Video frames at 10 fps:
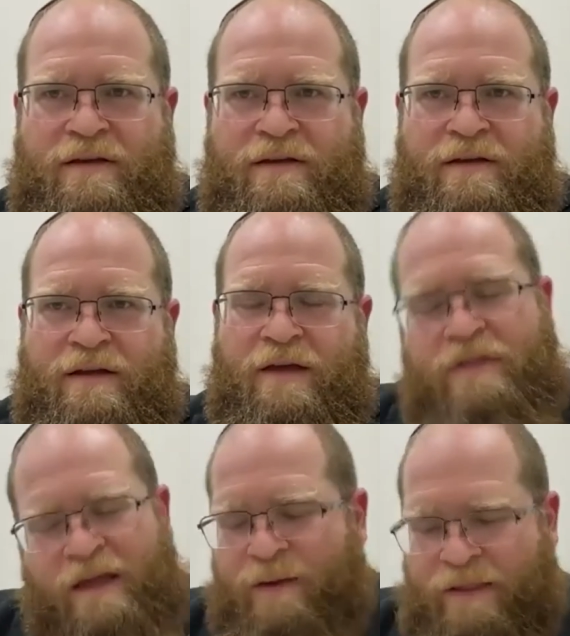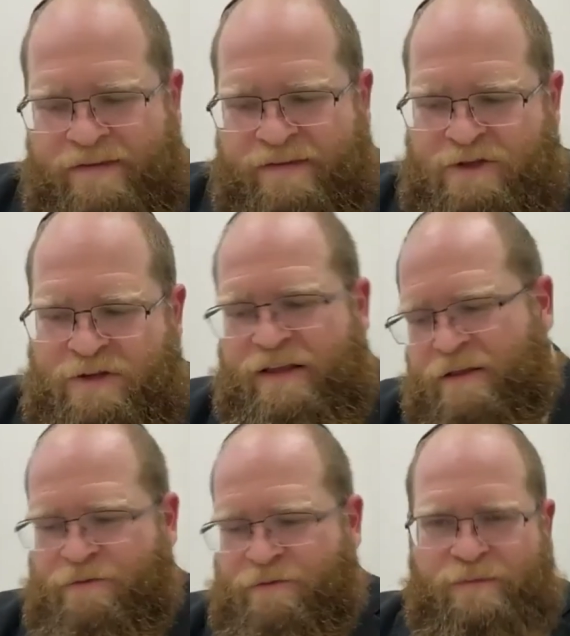If you think about it, it's not just like
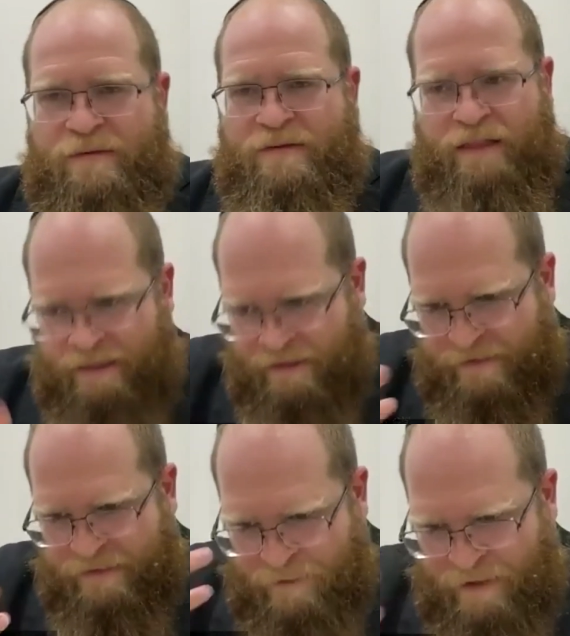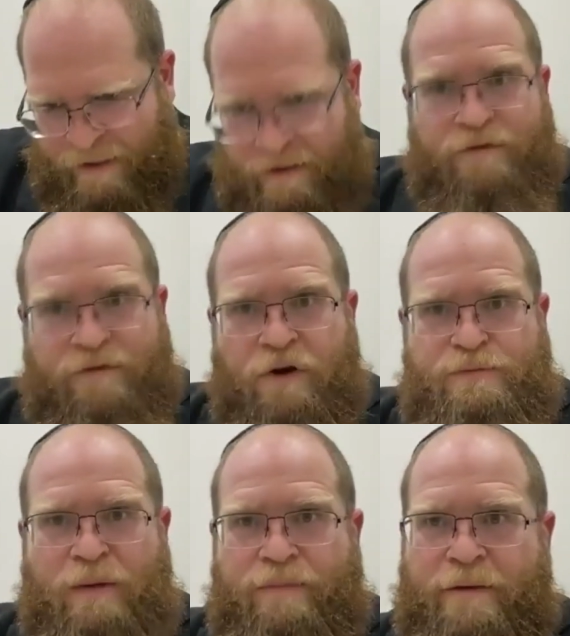the first mistake. Like this is the beginning of Torah
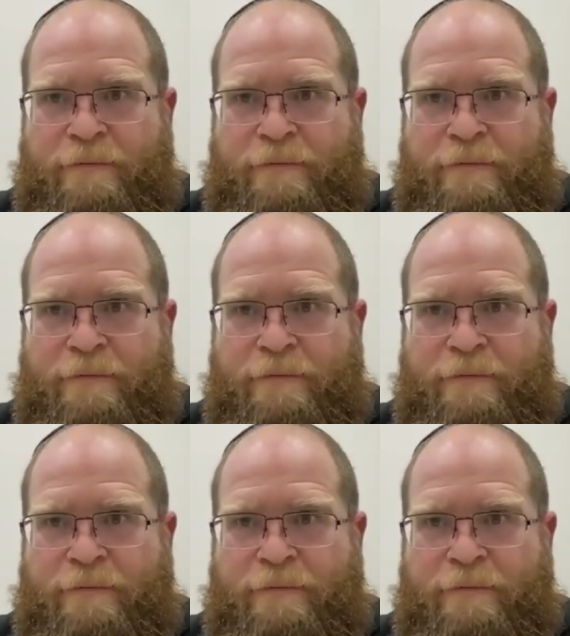Sheba'al Peh.